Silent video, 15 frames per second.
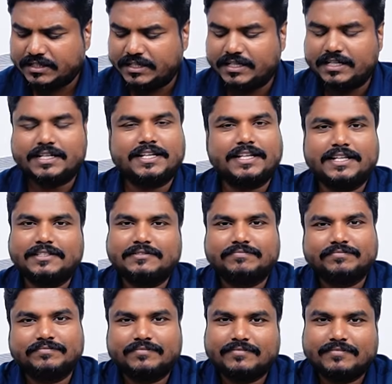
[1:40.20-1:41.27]
DNA.
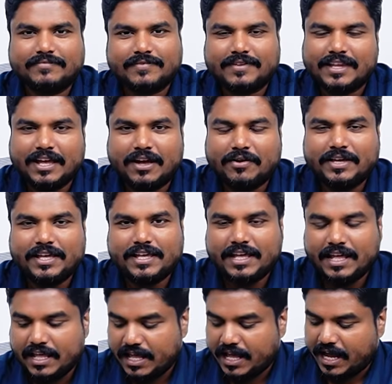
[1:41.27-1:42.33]
Okay,